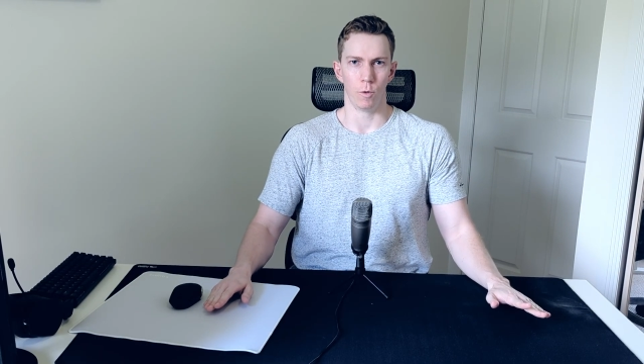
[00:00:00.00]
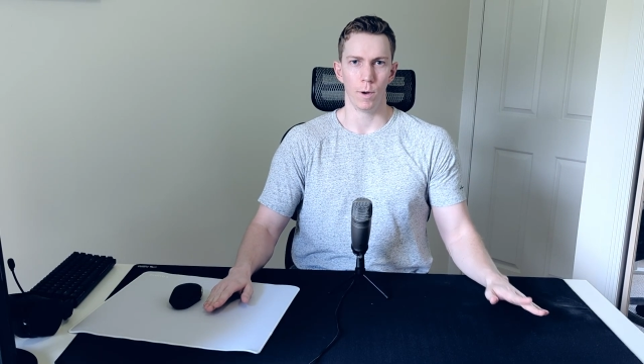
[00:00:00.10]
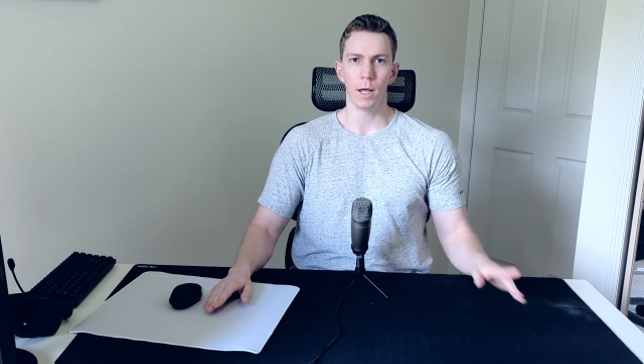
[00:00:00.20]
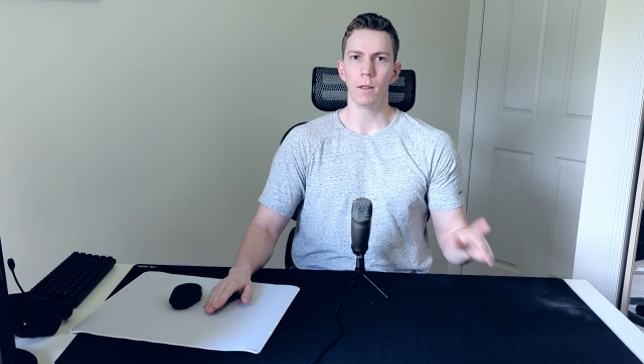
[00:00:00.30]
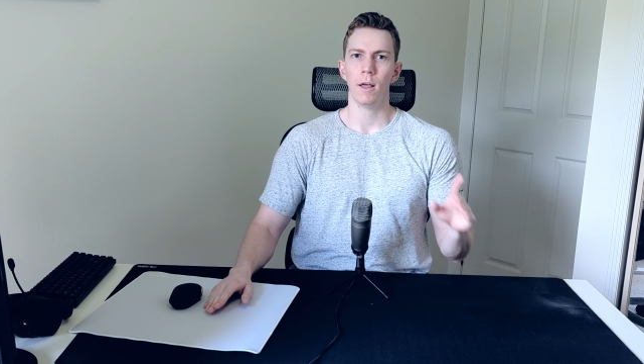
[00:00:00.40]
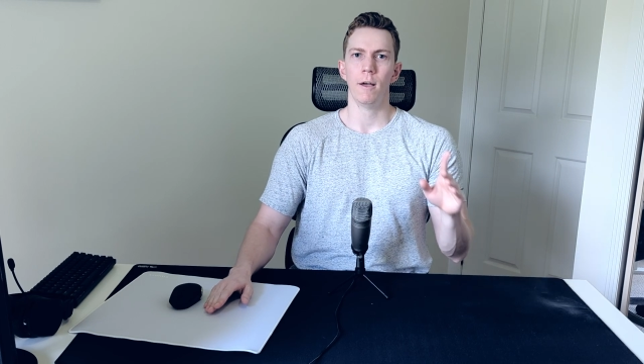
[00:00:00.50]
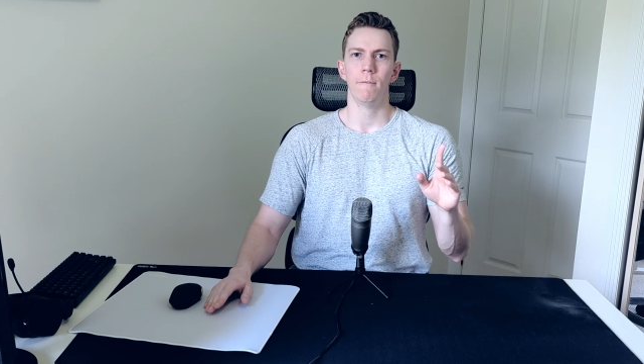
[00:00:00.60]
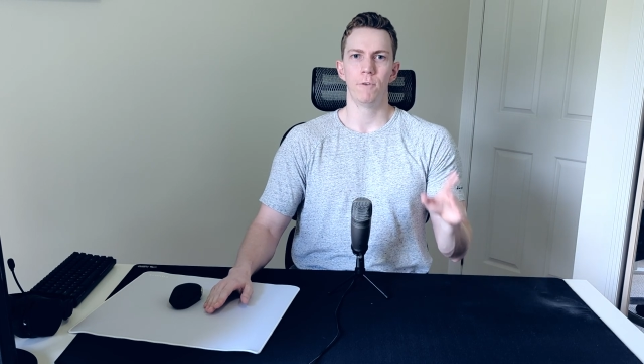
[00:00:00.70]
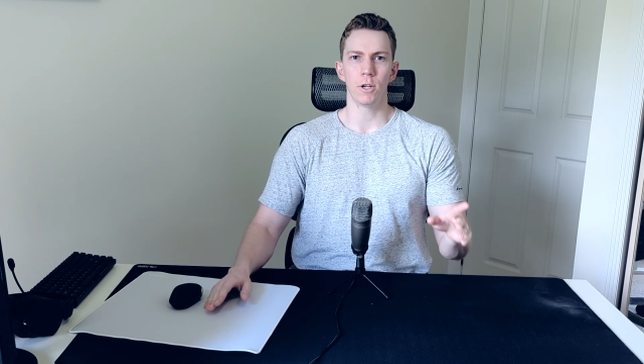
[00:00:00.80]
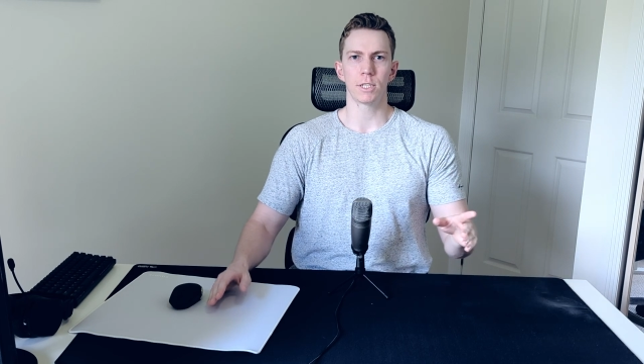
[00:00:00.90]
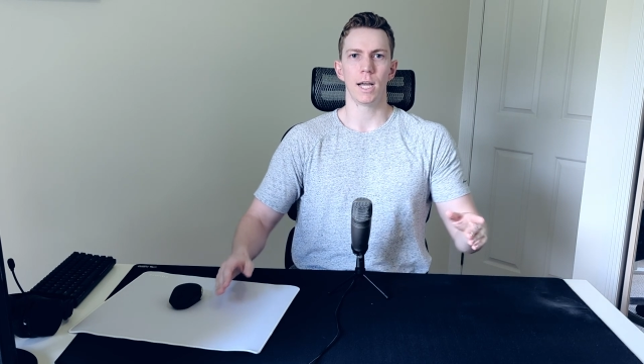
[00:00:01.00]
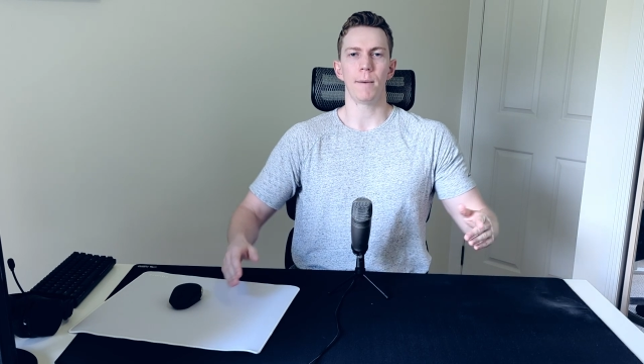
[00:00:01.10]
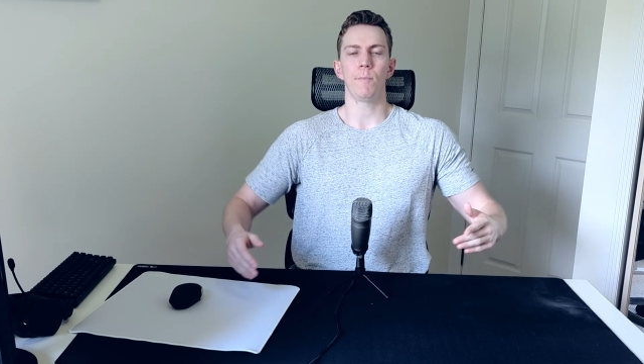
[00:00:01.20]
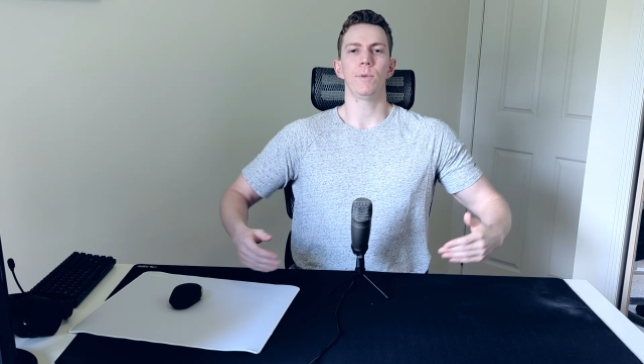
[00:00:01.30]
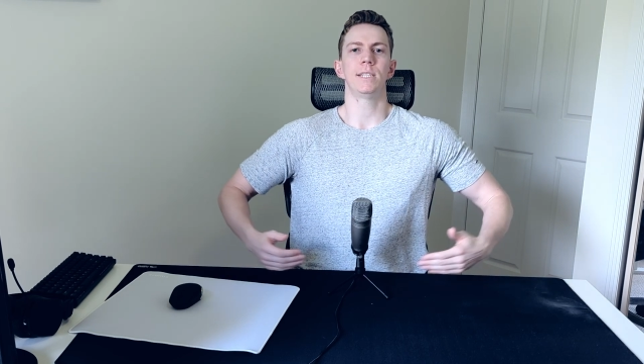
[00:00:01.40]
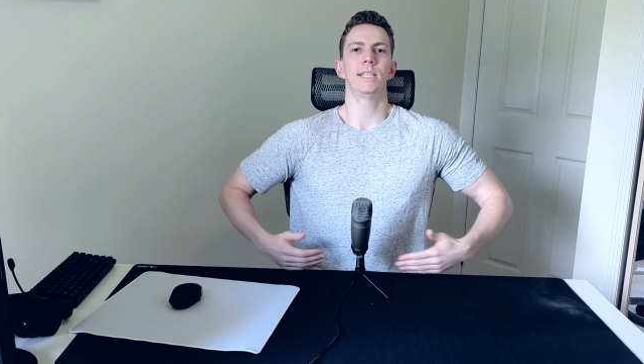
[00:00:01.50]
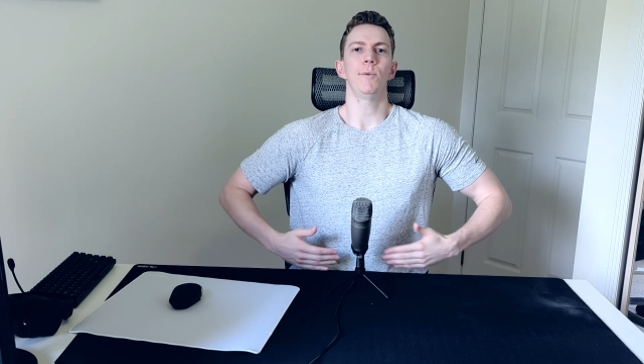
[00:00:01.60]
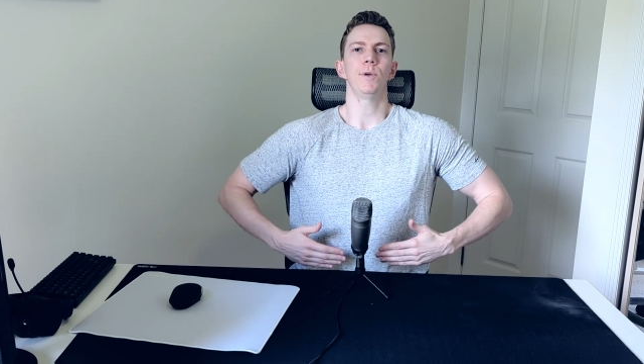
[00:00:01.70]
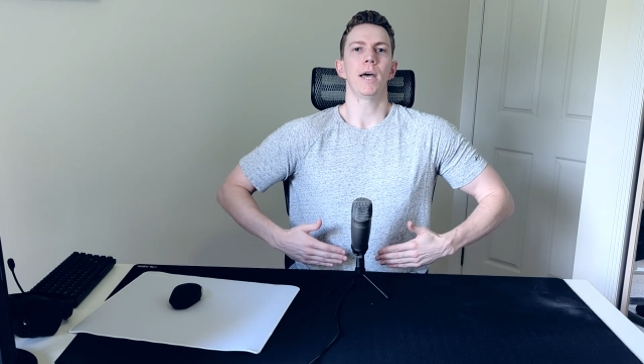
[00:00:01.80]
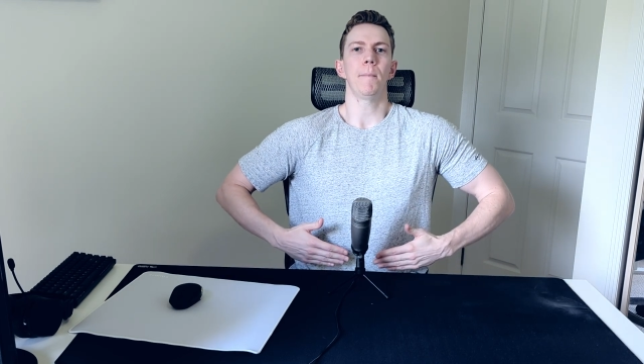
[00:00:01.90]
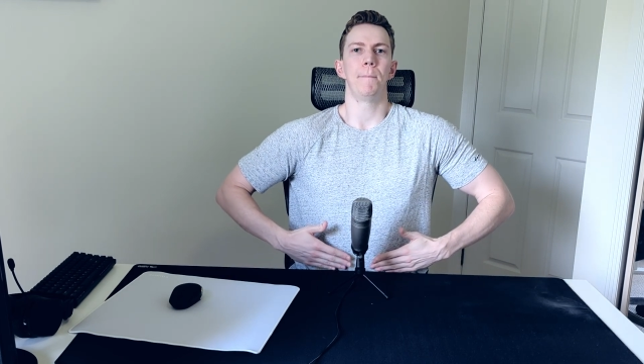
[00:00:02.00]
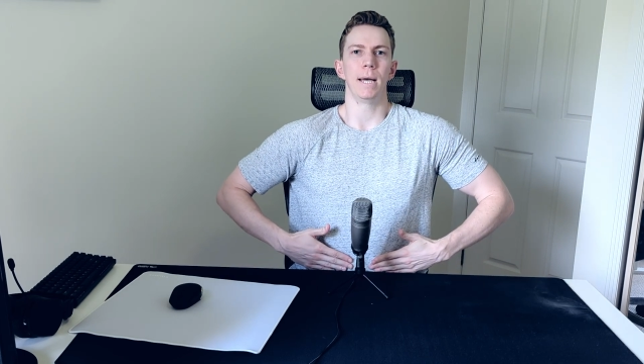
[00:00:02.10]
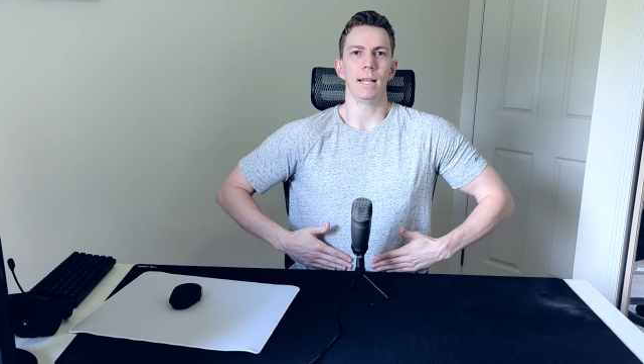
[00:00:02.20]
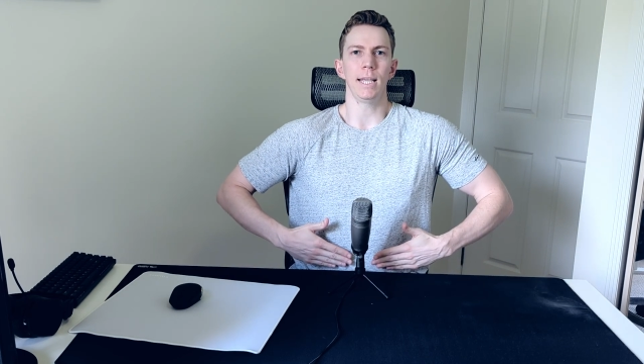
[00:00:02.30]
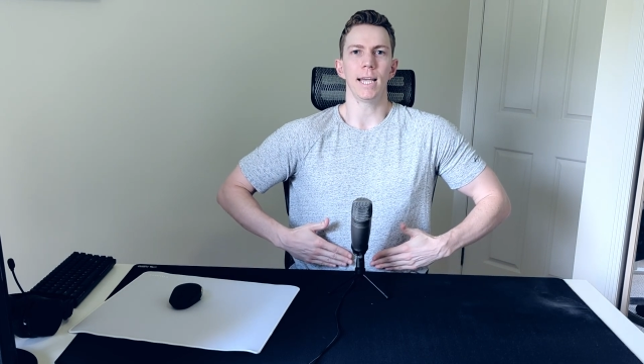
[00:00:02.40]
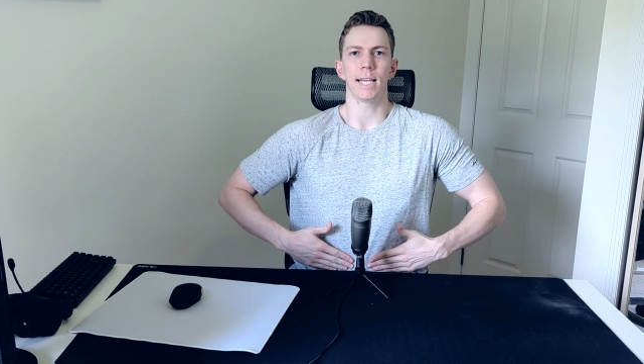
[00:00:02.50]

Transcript: Well, first up, we sit with our belly